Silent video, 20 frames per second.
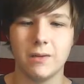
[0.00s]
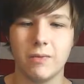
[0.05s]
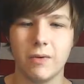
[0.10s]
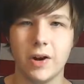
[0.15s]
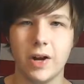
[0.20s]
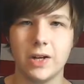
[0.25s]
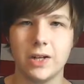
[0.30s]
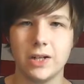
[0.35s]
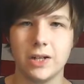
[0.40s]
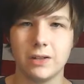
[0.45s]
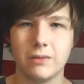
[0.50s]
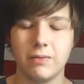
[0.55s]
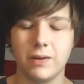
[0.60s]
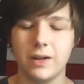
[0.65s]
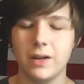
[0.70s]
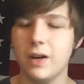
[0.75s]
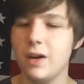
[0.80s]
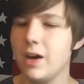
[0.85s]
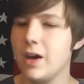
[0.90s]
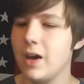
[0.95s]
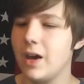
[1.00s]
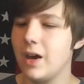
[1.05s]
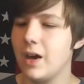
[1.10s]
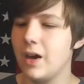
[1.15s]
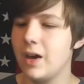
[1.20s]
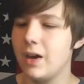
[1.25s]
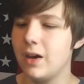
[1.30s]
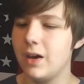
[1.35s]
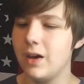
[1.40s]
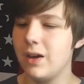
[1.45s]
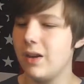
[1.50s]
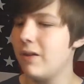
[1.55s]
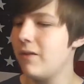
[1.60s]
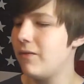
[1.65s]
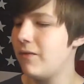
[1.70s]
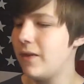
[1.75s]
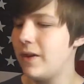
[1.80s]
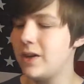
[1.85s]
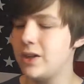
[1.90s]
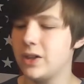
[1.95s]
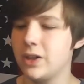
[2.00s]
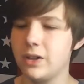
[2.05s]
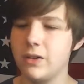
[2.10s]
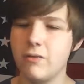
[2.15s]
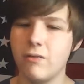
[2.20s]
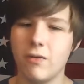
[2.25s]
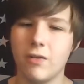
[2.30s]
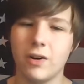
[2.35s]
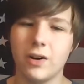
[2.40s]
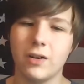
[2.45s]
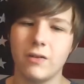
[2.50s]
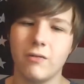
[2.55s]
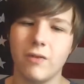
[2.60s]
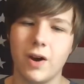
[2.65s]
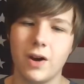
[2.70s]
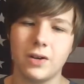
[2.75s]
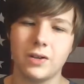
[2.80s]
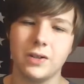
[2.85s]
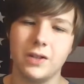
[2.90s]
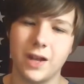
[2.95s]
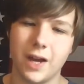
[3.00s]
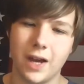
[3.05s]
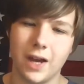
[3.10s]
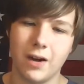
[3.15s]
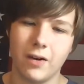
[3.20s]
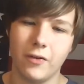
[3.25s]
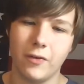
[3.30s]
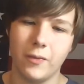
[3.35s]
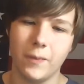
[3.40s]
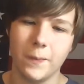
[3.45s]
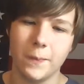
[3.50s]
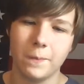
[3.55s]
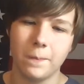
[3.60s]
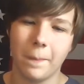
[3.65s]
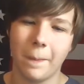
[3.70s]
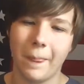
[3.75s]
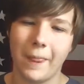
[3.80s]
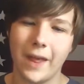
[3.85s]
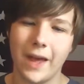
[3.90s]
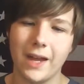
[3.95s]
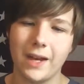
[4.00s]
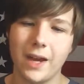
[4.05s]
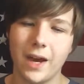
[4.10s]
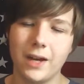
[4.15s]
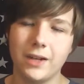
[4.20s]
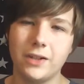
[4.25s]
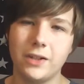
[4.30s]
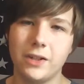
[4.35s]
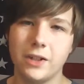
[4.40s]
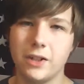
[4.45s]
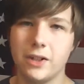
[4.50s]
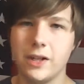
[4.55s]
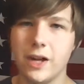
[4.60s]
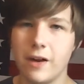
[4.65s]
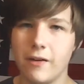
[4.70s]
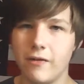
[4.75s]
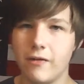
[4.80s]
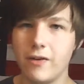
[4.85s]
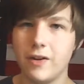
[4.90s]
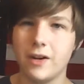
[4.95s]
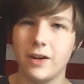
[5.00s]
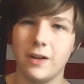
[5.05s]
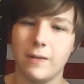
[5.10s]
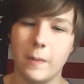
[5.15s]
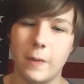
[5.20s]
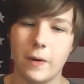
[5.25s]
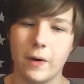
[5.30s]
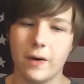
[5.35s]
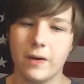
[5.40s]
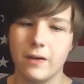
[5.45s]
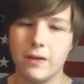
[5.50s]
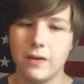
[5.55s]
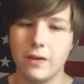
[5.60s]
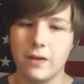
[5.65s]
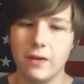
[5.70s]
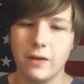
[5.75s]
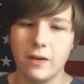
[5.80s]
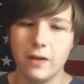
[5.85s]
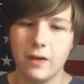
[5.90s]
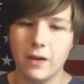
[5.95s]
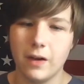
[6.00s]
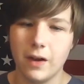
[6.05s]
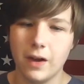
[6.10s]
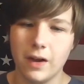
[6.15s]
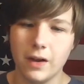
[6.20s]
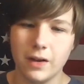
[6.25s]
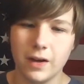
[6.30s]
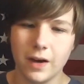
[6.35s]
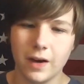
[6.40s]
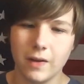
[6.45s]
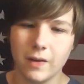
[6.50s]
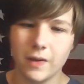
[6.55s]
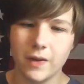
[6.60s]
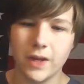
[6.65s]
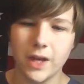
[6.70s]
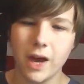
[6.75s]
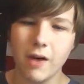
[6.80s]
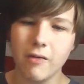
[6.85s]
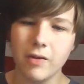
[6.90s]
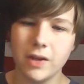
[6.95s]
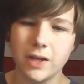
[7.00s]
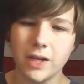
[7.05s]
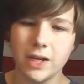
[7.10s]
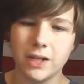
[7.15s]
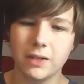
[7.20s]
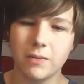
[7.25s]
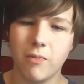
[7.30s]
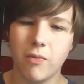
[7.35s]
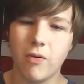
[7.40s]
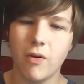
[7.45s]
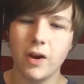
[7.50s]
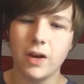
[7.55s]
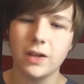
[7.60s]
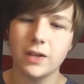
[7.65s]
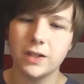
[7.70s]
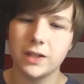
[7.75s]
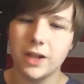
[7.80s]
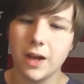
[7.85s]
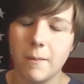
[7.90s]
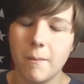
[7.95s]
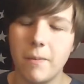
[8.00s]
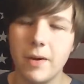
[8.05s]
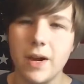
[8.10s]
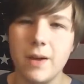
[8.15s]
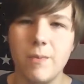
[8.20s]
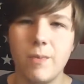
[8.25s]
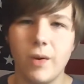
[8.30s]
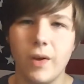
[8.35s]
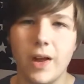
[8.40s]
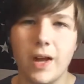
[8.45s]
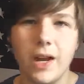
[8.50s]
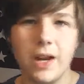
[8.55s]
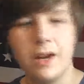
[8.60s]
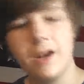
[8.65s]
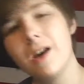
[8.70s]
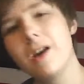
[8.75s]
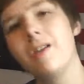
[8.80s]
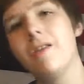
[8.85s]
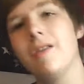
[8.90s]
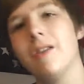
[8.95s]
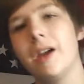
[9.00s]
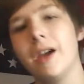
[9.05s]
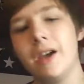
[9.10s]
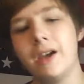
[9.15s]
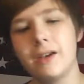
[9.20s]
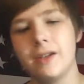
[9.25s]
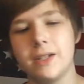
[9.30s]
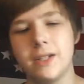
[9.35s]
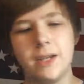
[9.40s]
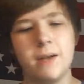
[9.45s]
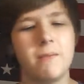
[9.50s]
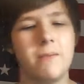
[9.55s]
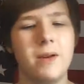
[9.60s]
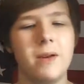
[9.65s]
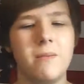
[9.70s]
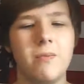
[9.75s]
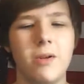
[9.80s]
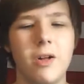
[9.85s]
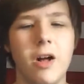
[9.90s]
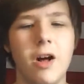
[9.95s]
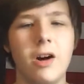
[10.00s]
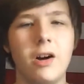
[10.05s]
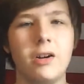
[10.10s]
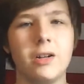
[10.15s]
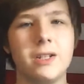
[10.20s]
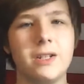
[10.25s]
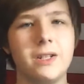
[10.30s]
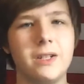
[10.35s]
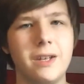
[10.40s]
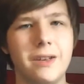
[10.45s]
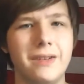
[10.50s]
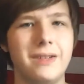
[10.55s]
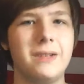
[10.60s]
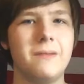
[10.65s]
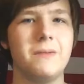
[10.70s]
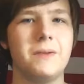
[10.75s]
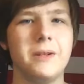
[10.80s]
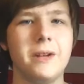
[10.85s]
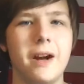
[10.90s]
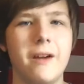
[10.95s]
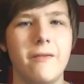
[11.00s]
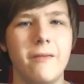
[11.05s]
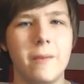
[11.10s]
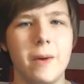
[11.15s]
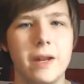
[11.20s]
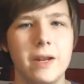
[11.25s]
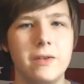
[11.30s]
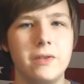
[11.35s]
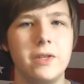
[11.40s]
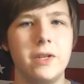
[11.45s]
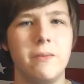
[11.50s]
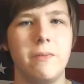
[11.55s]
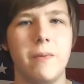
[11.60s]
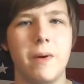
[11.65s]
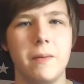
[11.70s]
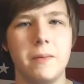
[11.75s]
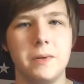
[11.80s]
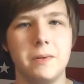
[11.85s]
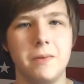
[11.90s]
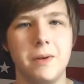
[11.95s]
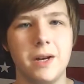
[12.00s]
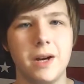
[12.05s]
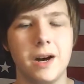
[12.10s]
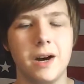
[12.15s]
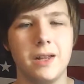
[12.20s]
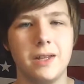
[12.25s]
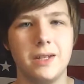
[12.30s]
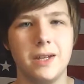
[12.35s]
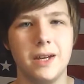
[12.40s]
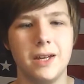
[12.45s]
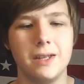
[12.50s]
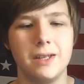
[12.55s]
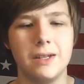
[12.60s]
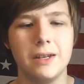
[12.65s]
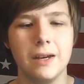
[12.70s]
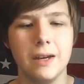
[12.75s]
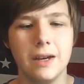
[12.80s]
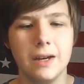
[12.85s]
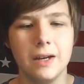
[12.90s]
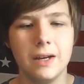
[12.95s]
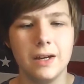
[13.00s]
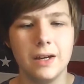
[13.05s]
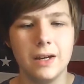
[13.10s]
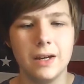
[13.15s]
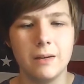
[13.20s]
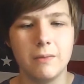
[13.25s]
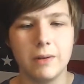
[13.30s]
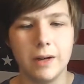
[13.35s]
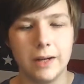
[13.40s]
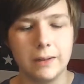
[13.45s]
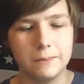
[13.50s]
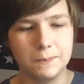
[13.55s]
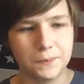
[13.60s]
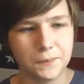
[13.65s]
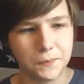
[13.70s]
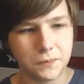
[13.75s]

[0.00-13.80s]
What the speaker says: of projects, but it eventually wears down, and it's just not fun anymore. And that will disappoint some people, and I know, like, some people are still subscribed for my new Super Mario Bros. Wii content, but,